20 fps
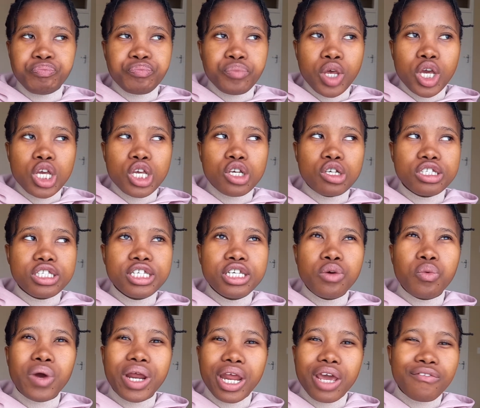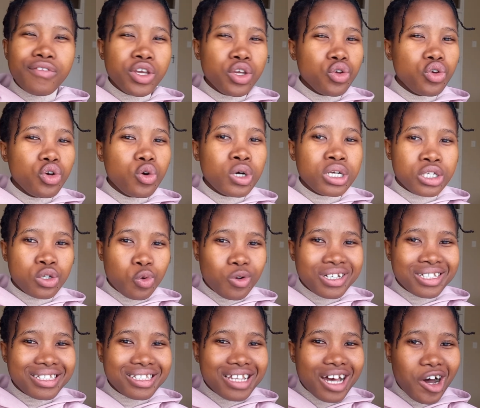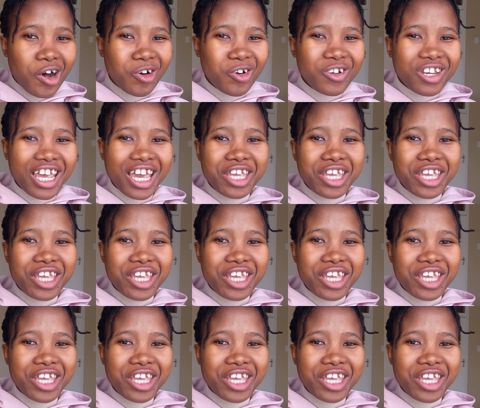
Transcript: you see, whenever you do a twist out and